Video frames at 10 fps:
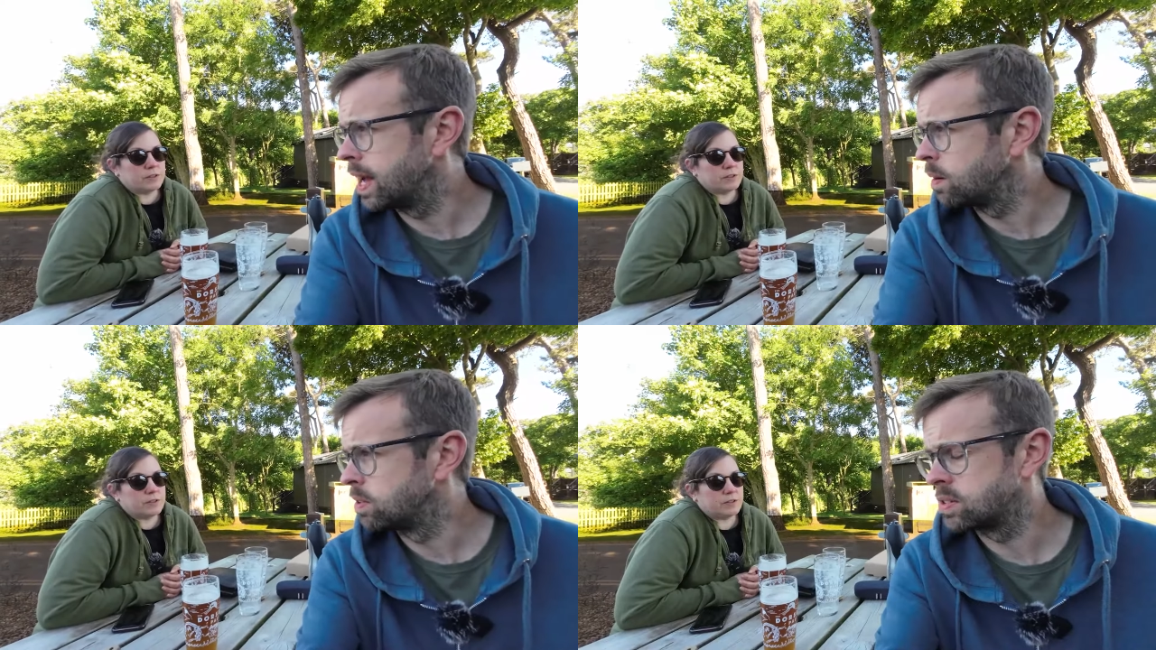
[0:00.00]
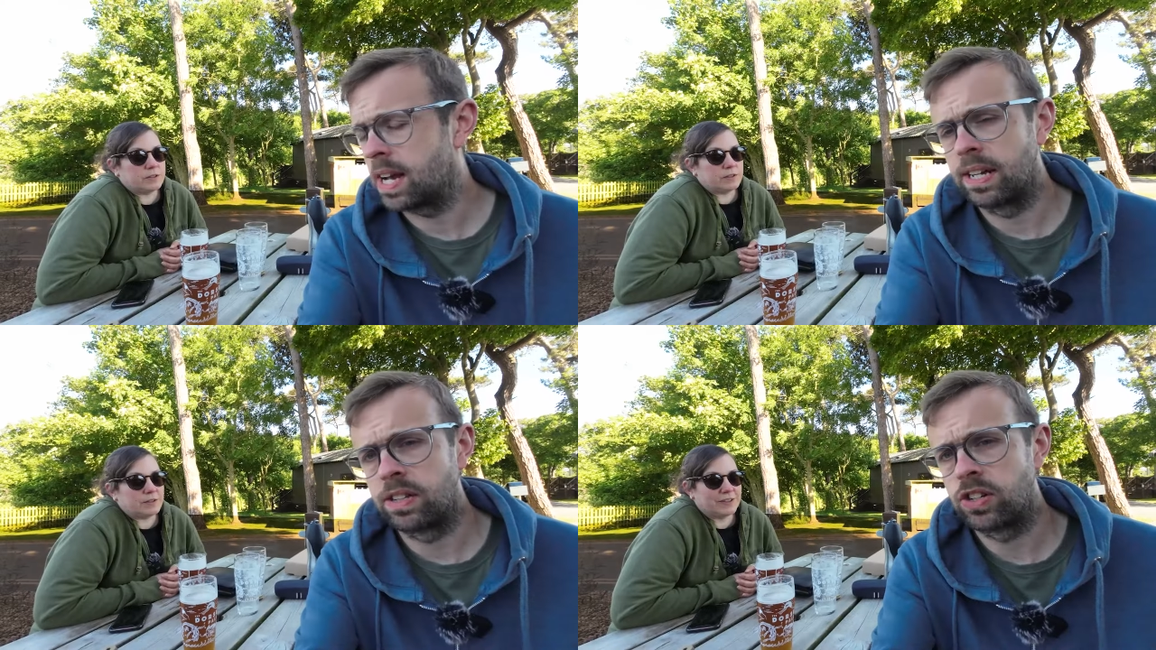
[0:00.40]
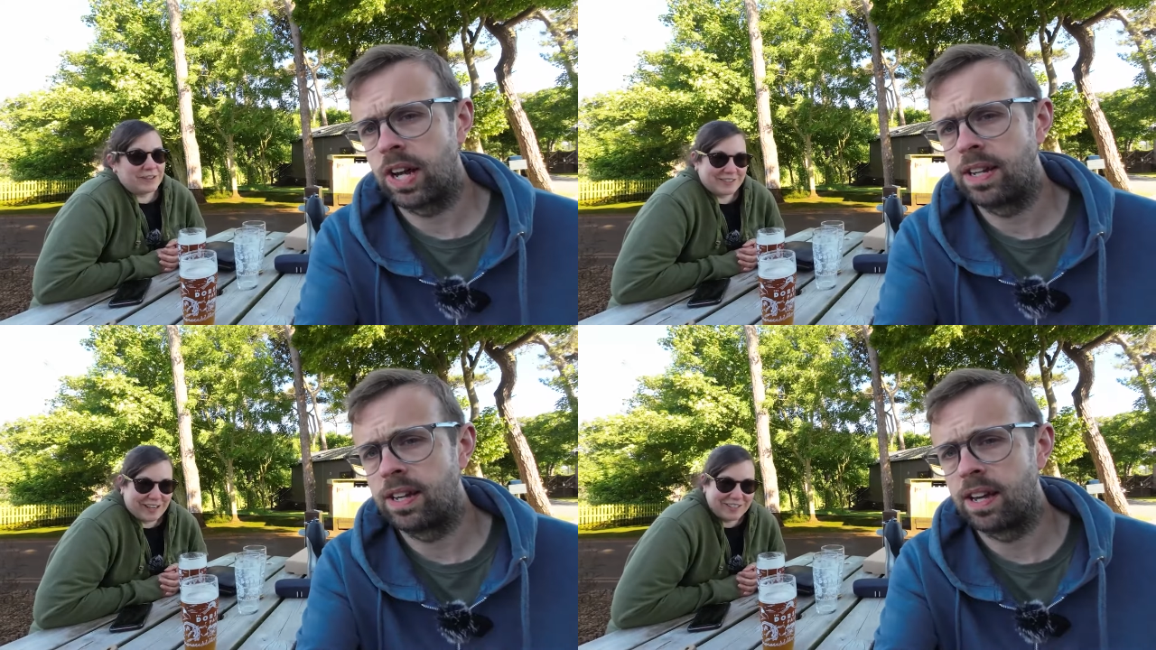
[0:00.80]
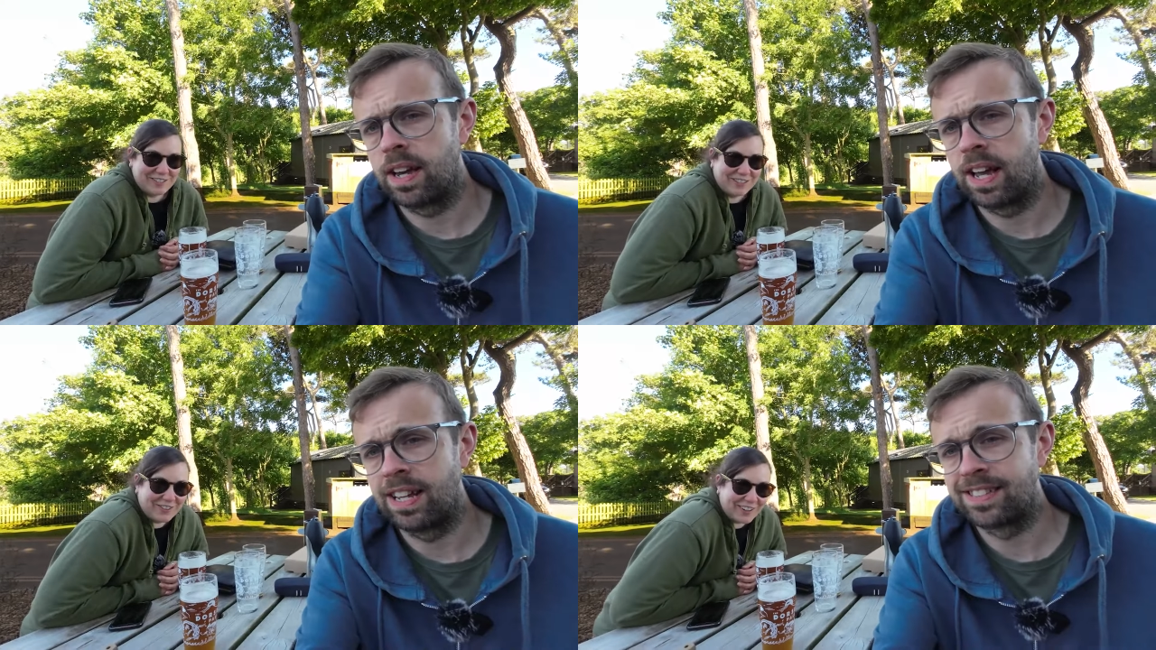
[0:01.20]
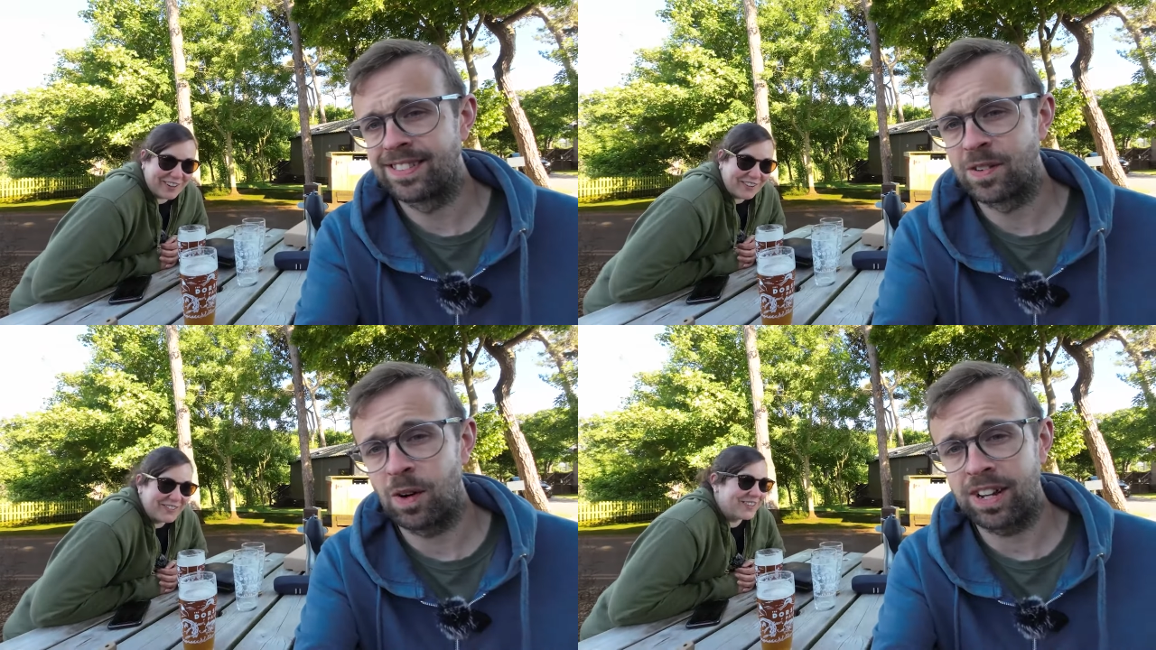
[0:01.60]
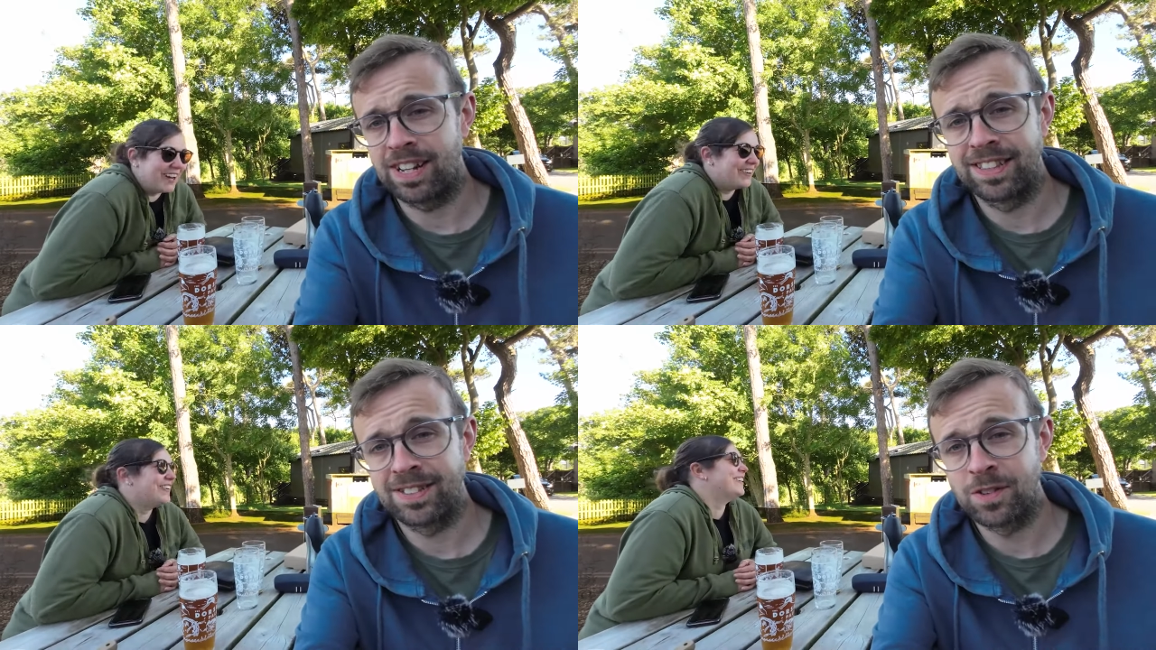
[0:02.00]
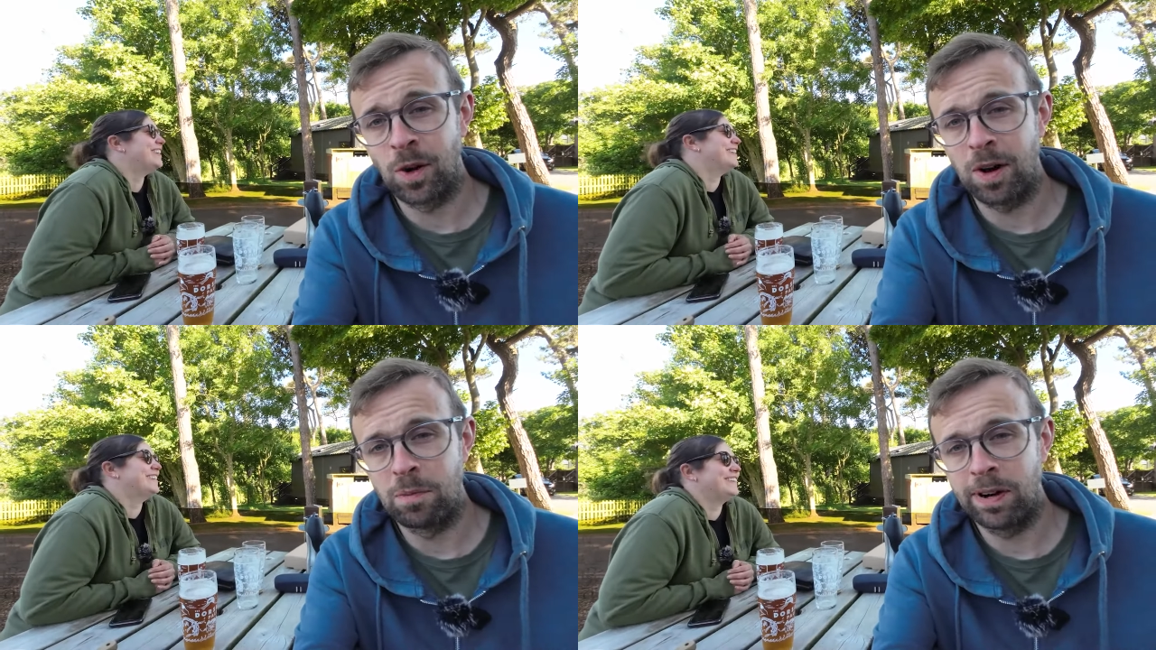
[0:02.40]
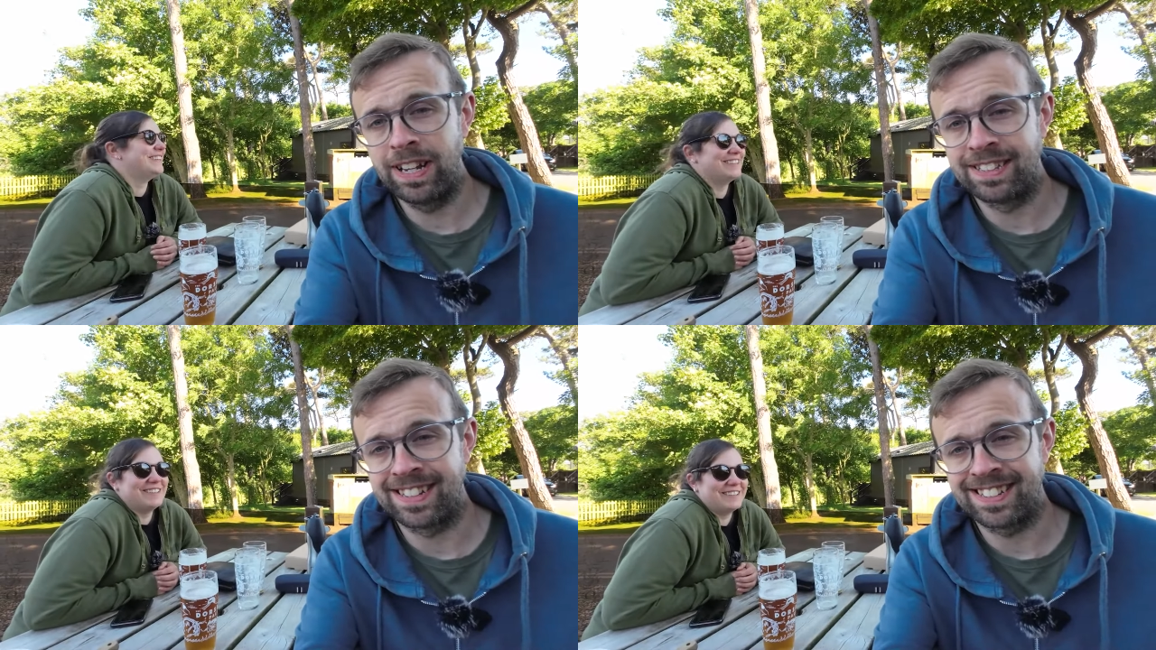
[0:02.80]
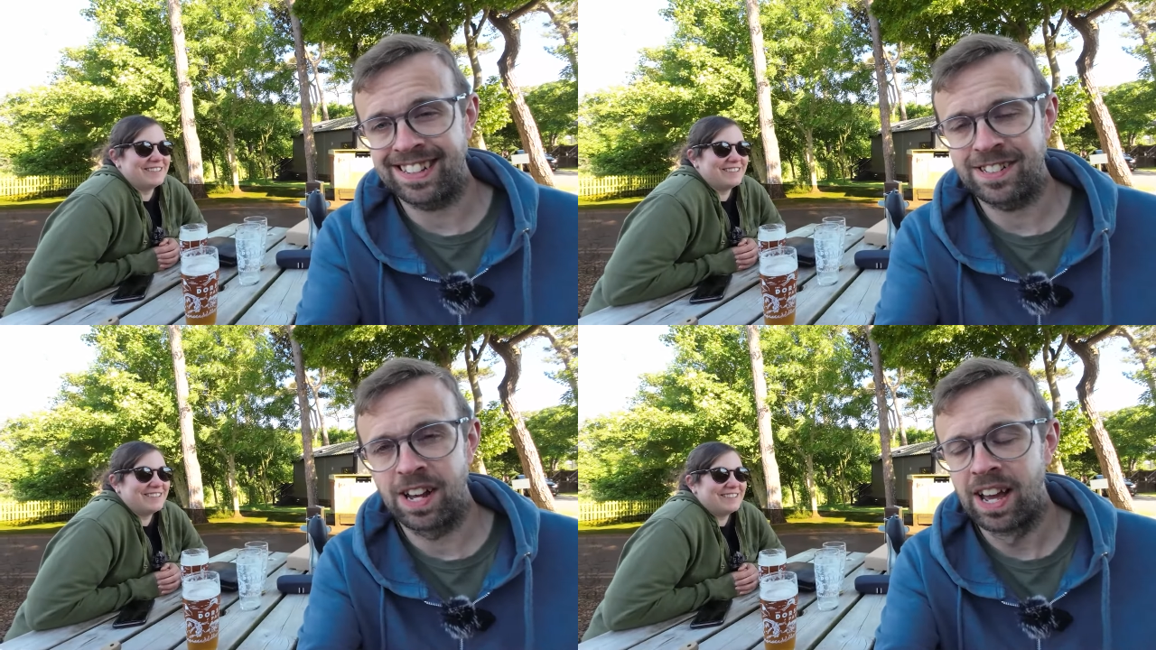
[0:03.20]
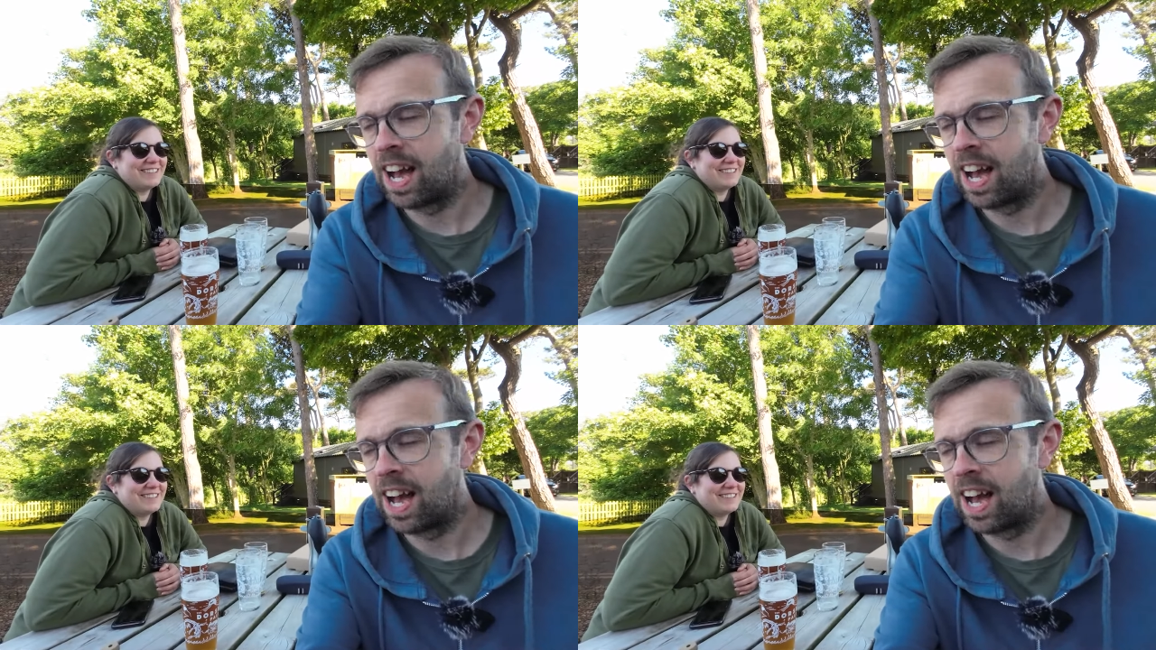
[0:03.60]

Speaker 1: down. We're sat in the shade. It's actually here. quite it's cold. Quite, there's quite a breeze, and it's actually.